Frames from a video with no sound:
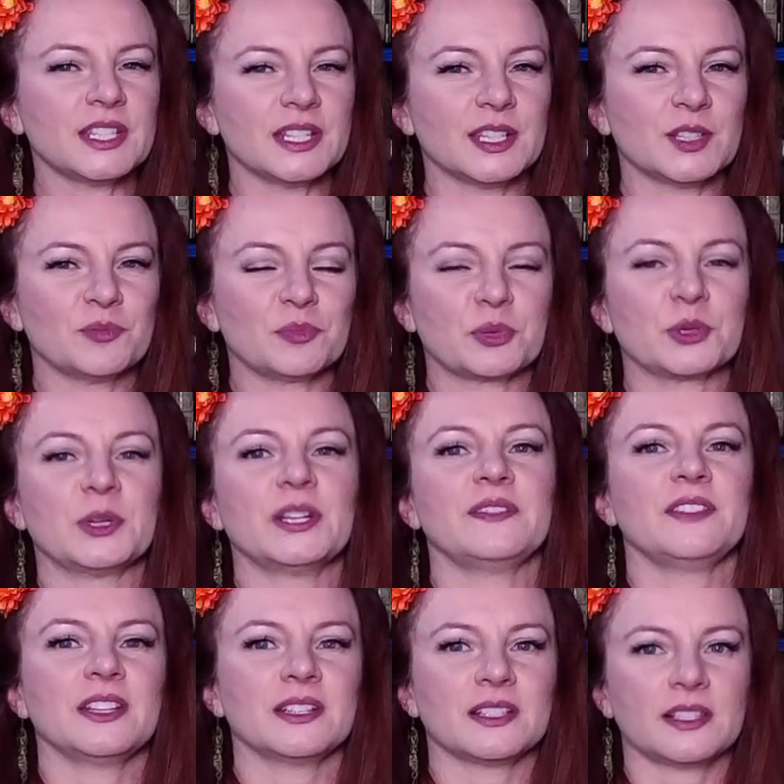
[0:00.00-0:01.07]
in
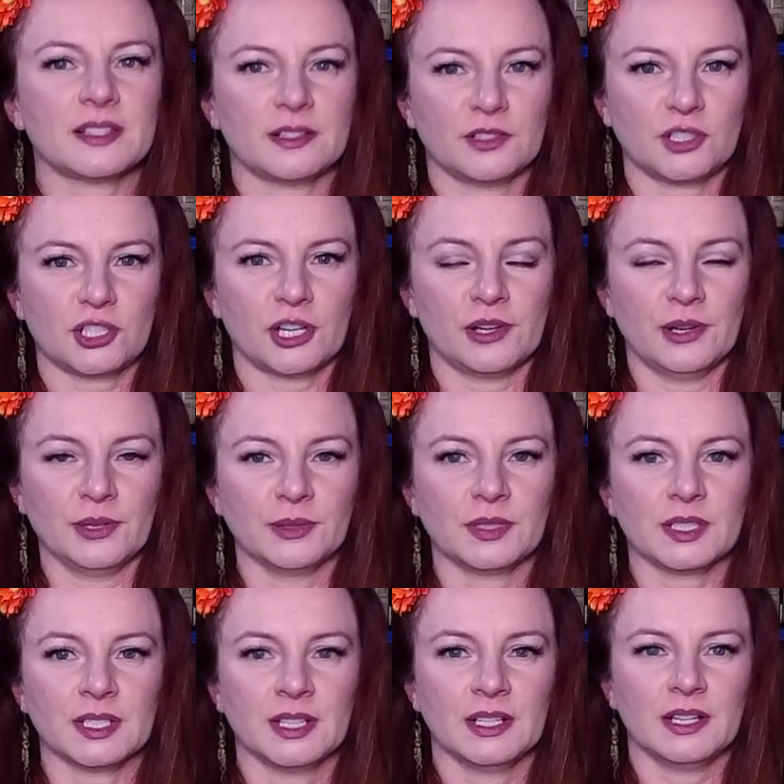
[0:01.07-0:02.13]
previous
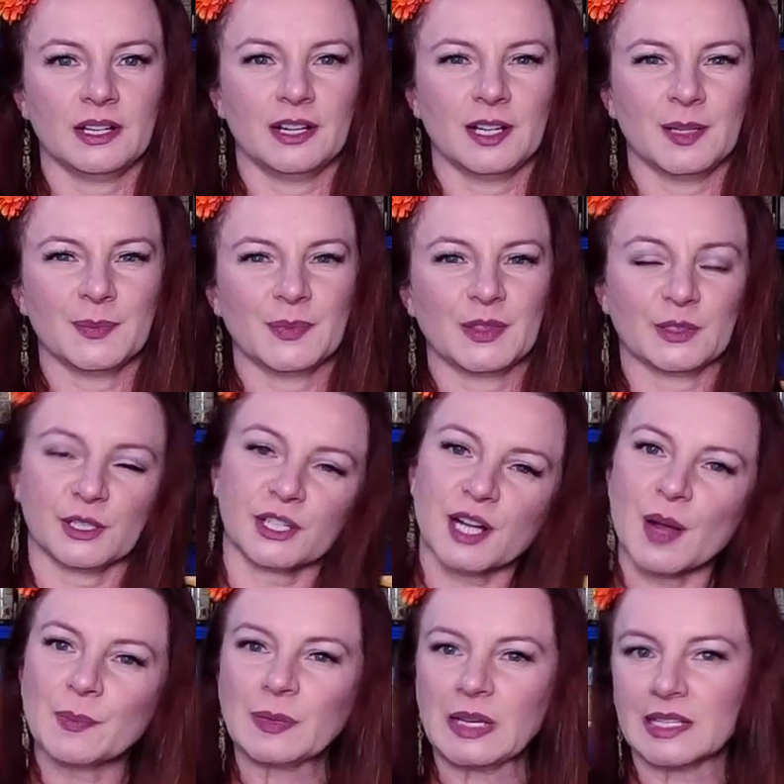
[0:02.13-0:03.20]
shows, there are
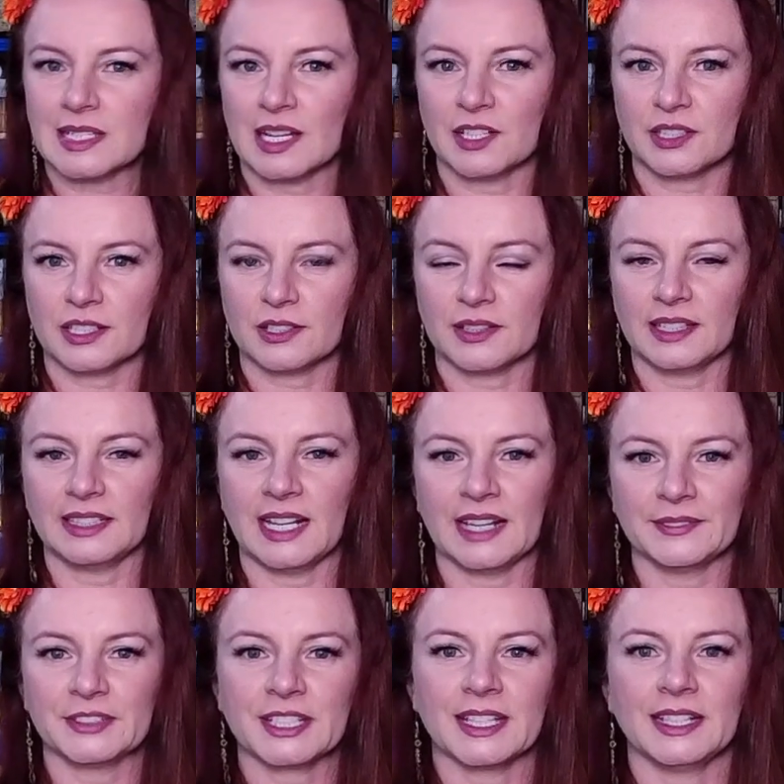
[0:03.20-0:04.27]
companies out there that
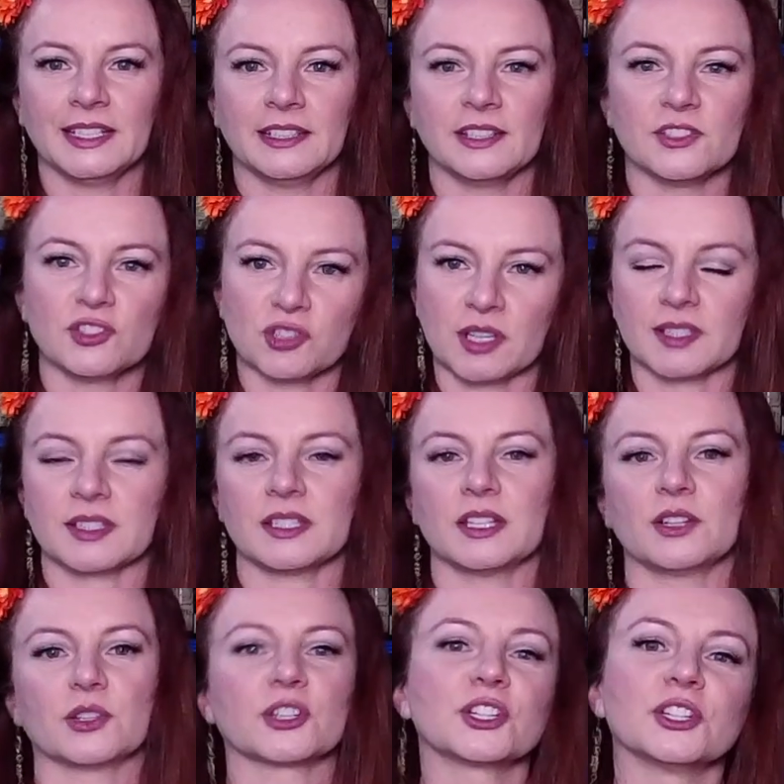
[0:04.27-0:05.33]
advocate ingesting
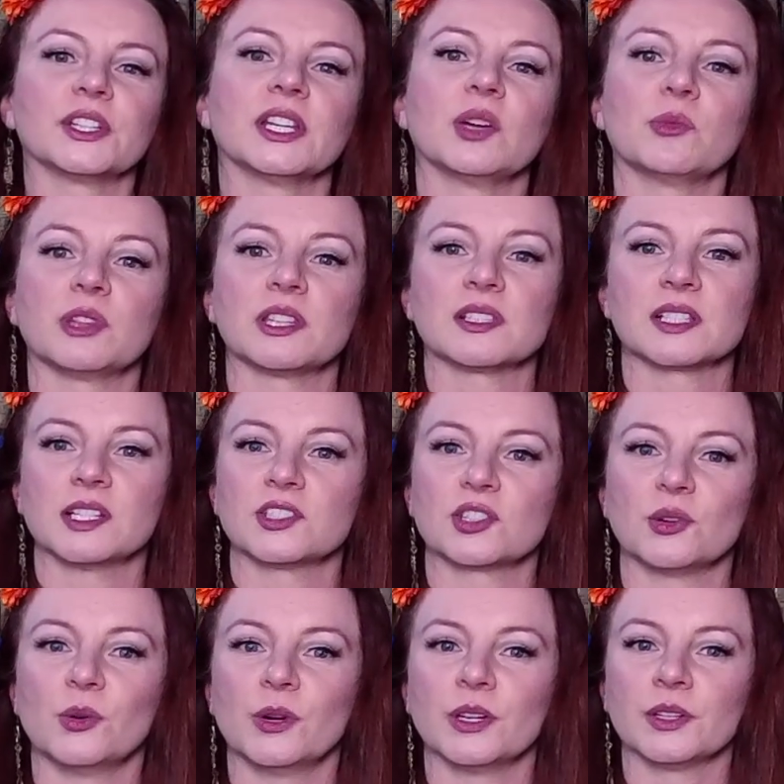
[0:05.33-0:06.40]
or cooking with essential
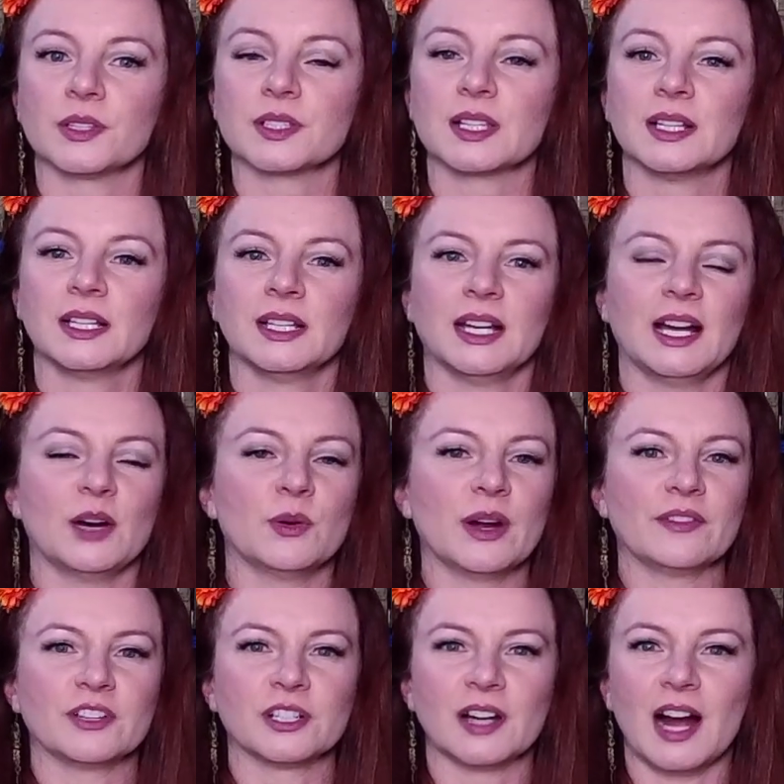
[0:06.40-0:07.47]
oils.
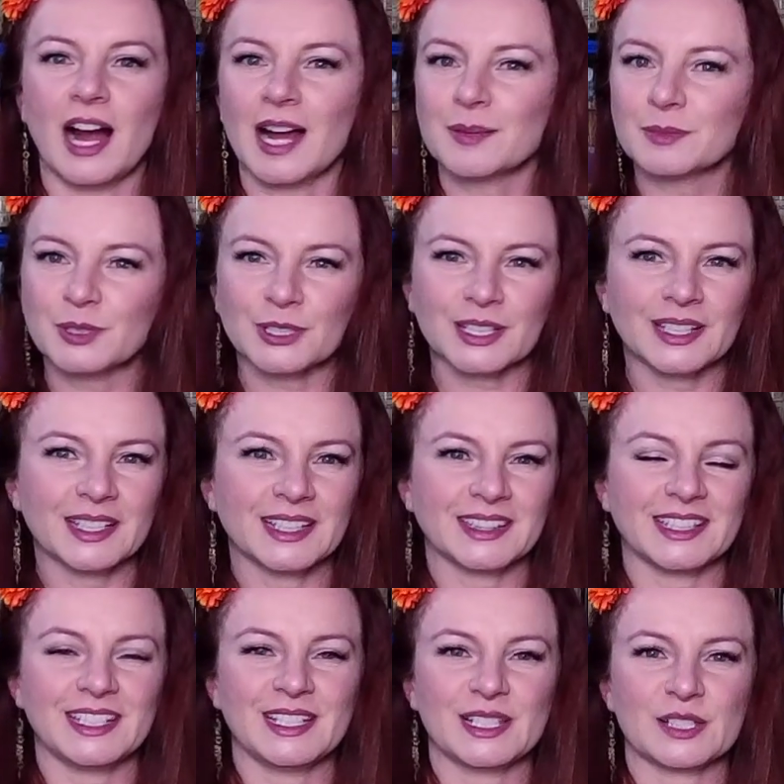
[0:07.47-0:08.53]
However, I'm looking at
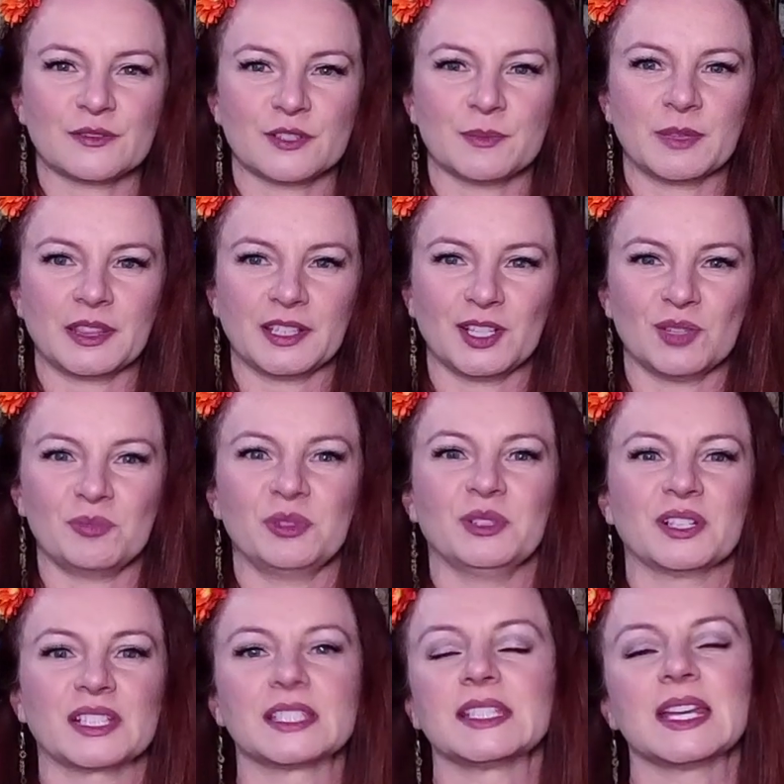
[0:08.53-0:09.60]
these from a
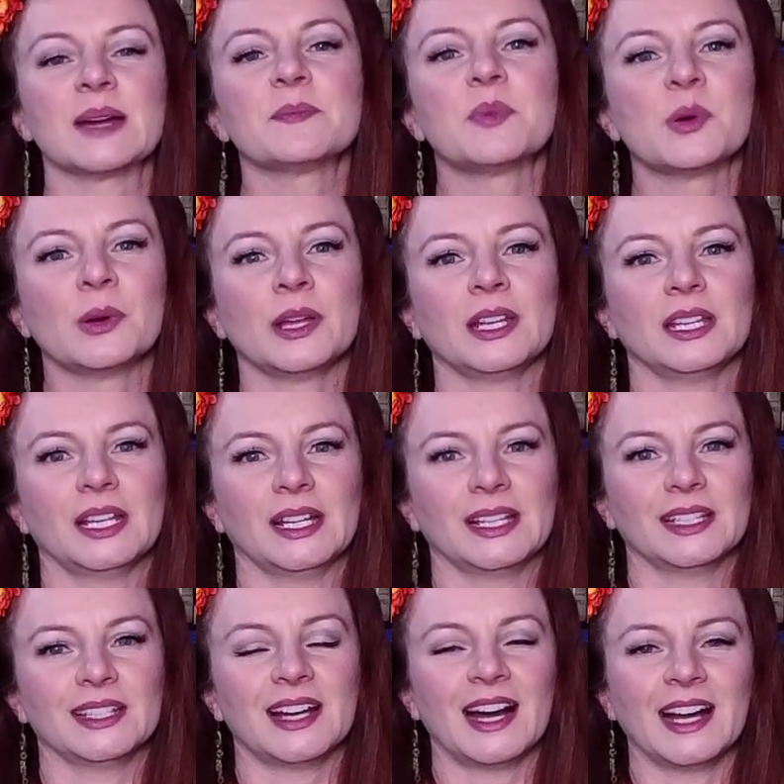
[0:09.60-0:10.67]
therapeutic standpoint,
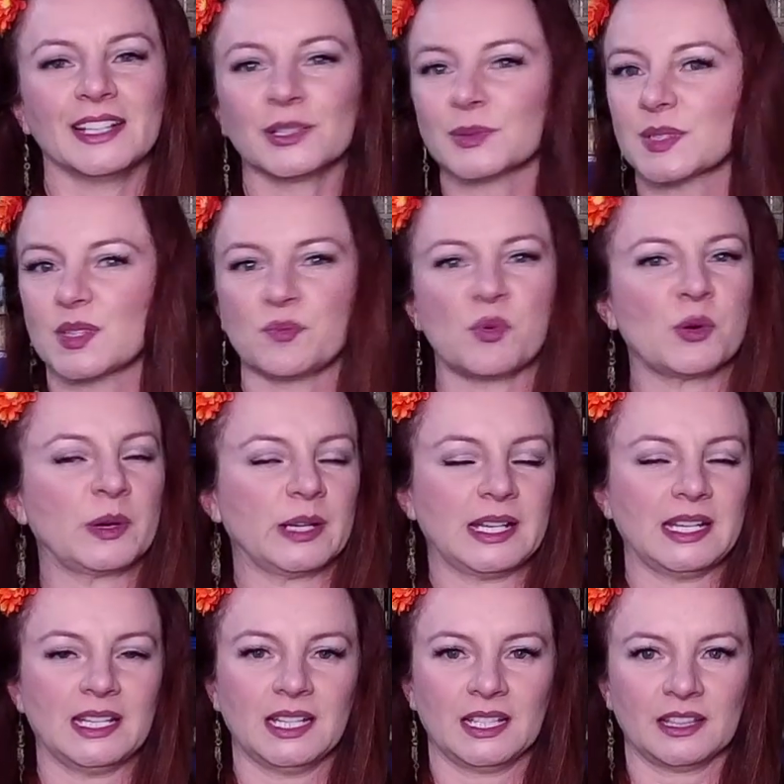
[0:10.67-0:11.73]
and I don't support
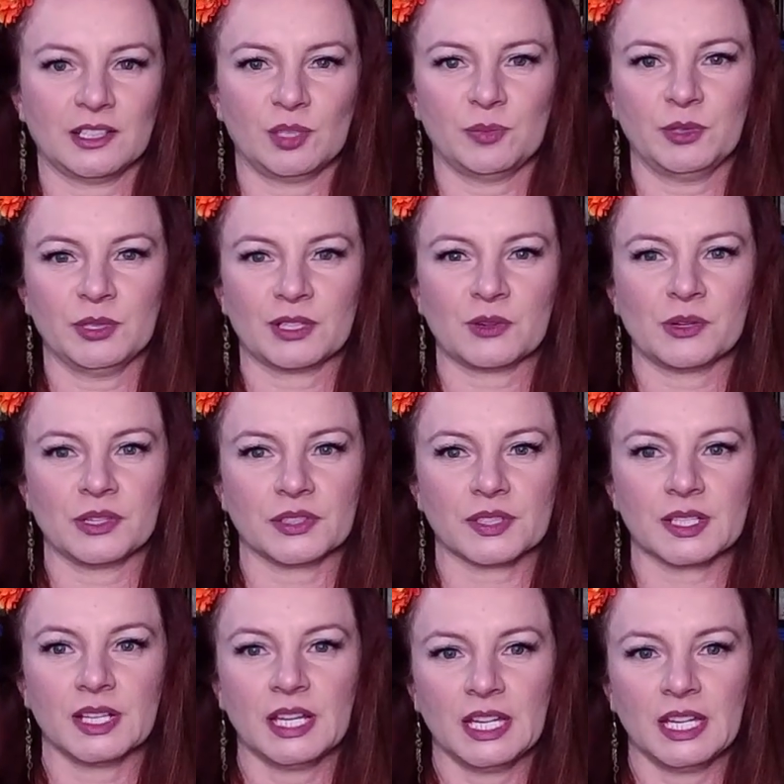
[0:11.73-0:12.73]
heating therapeutic oils.